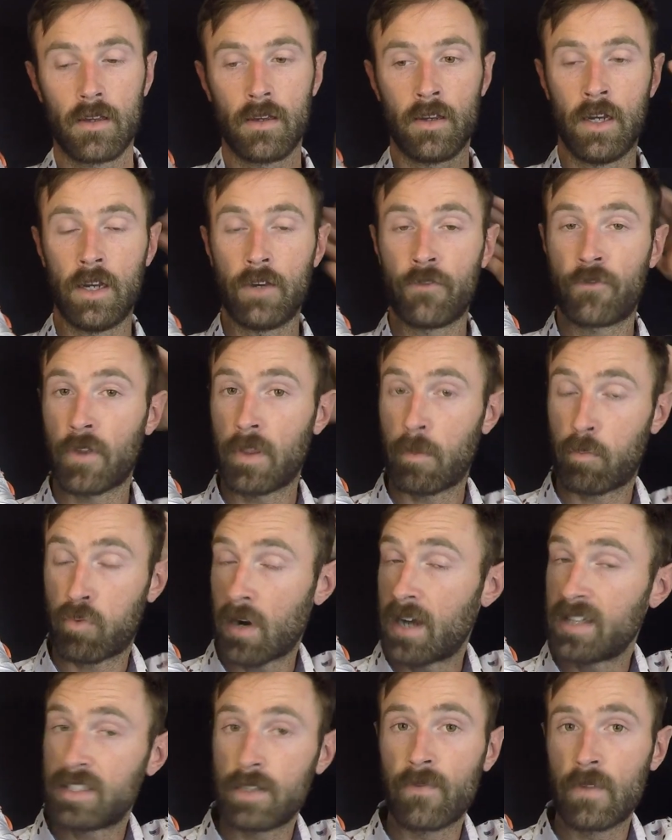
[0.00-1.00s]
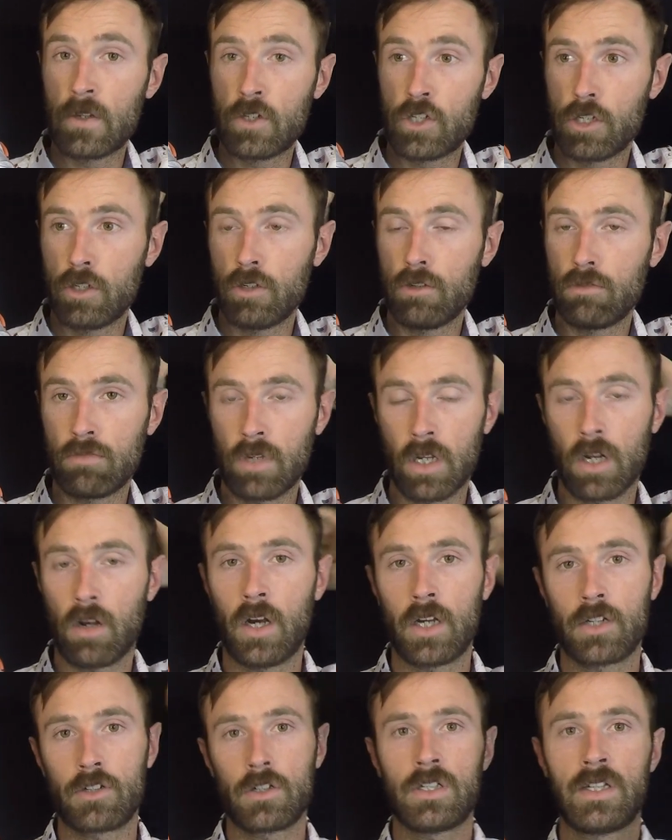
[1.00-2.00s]
For the price of the shoe,
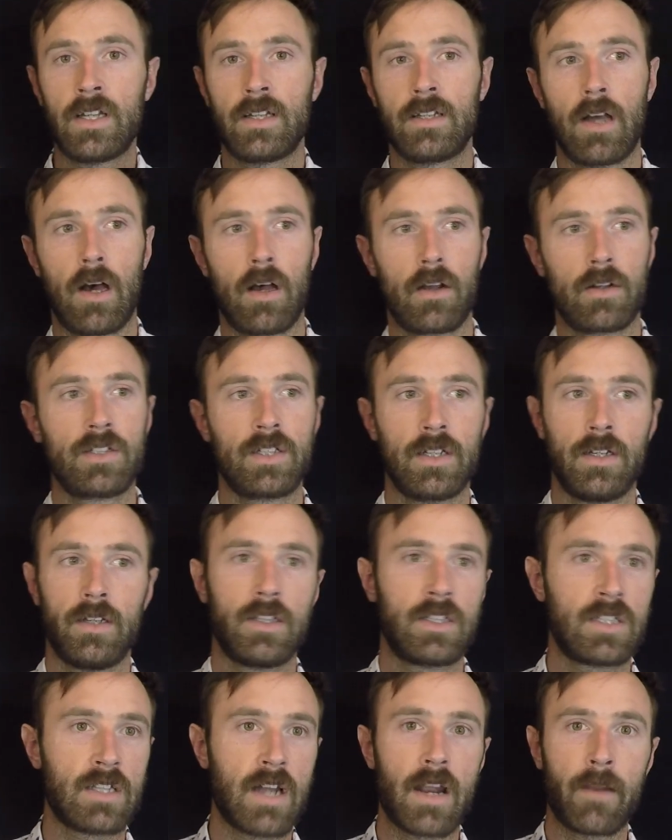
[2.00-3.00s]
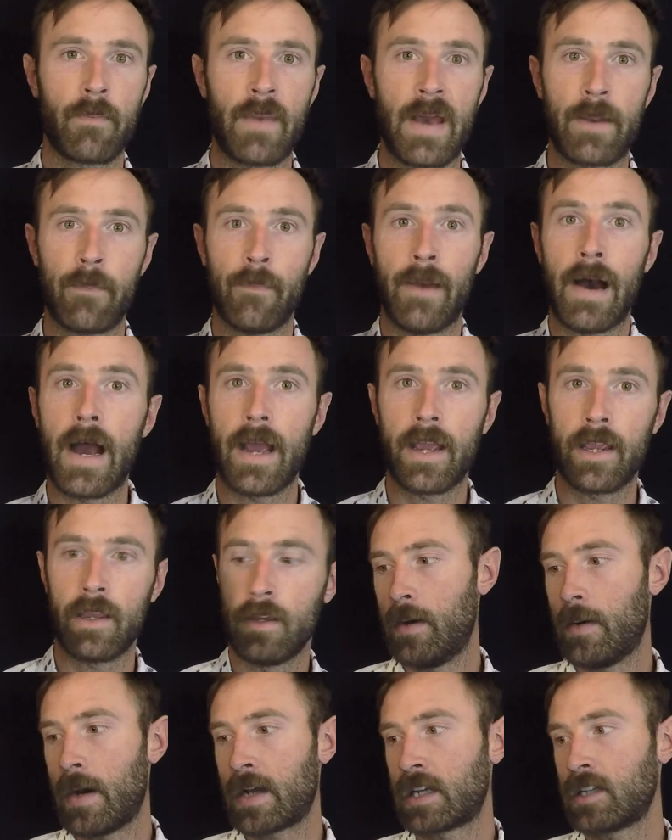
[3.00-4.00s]
$110, it's not a bad buy.
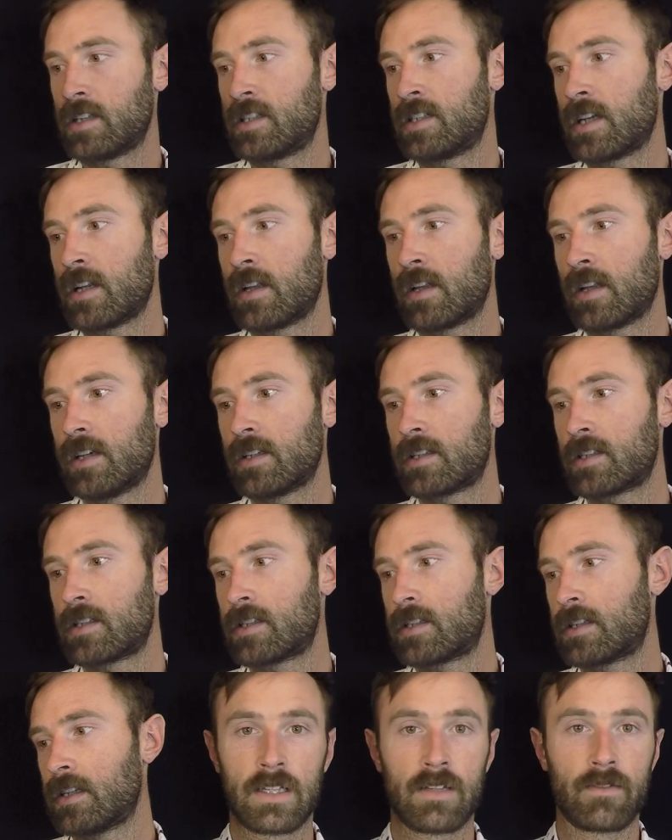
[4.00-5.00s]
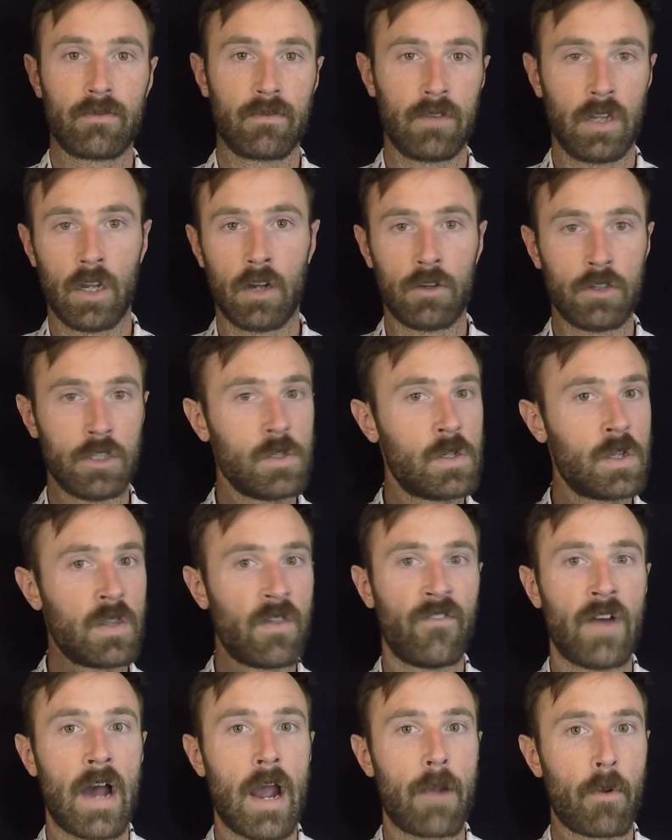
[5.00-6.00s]
I can see this, due to
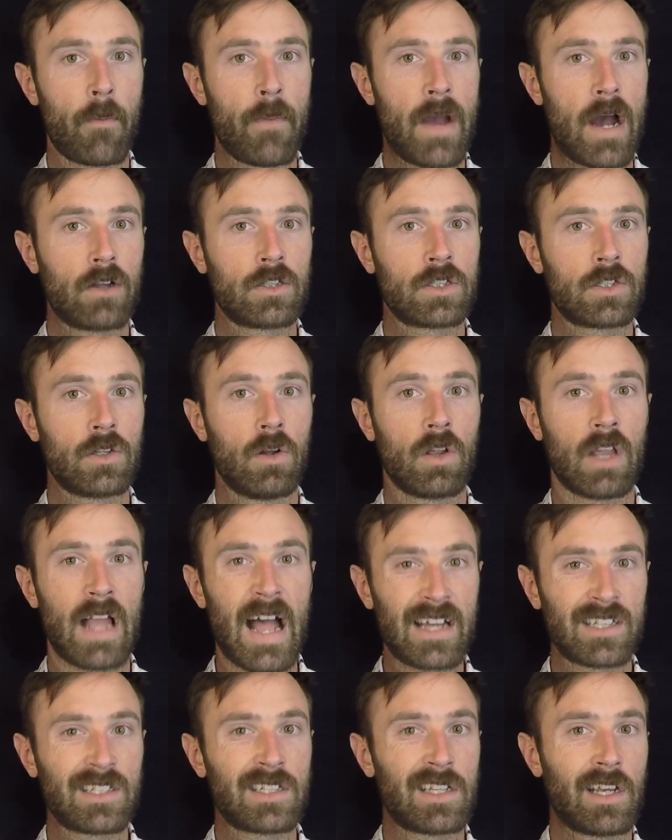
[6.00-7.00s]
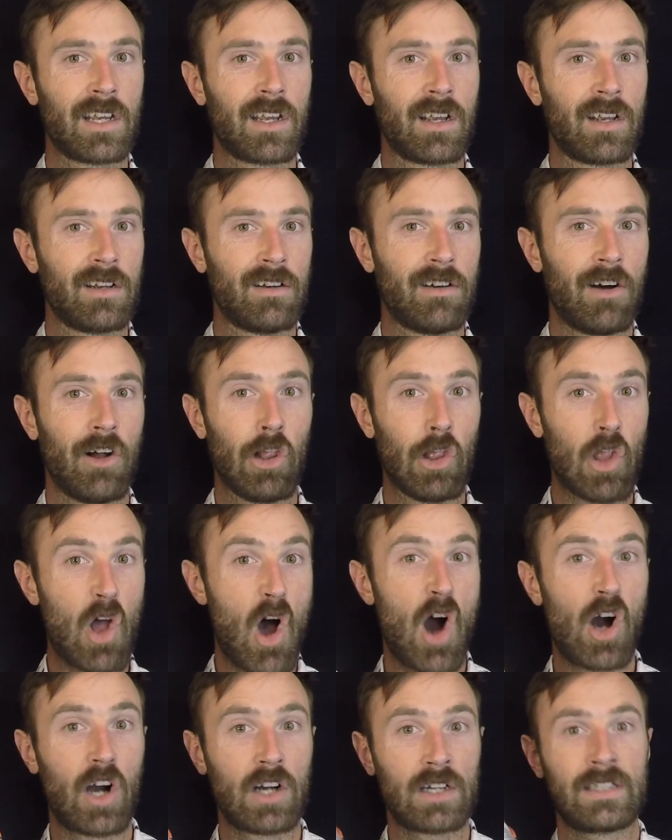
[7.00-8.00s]
the Vibram outsole lasting a
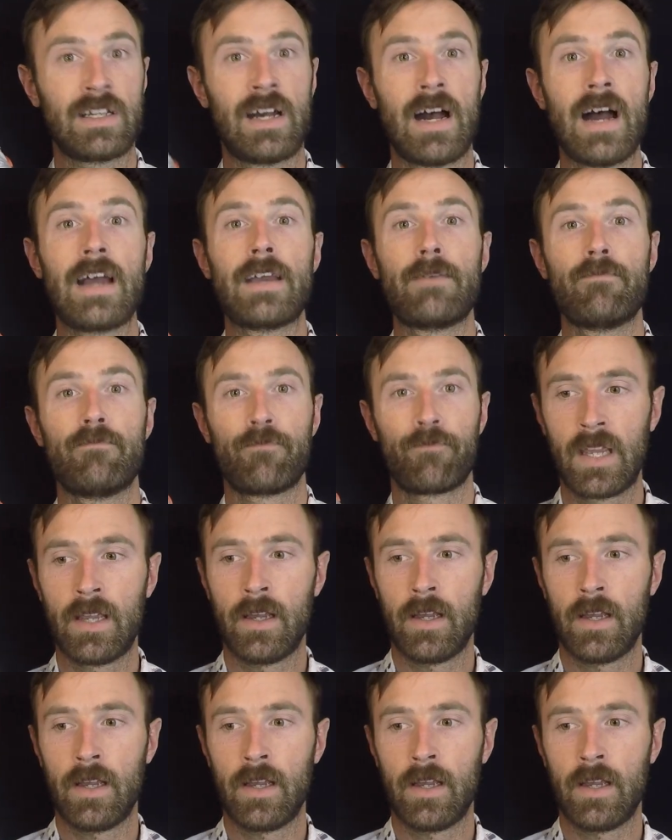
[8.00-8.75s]
long time.